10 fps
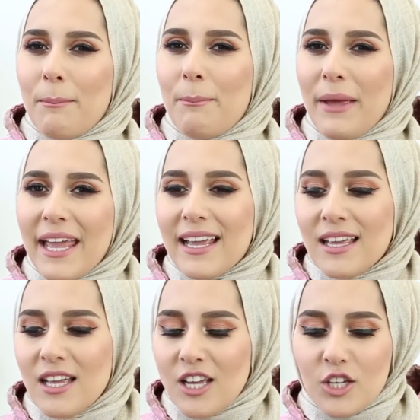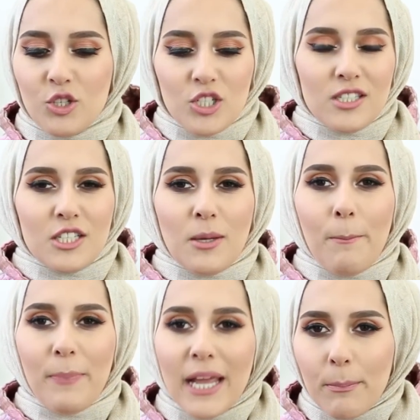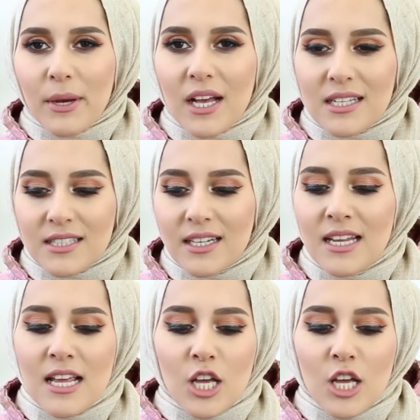big. You're just such a big person.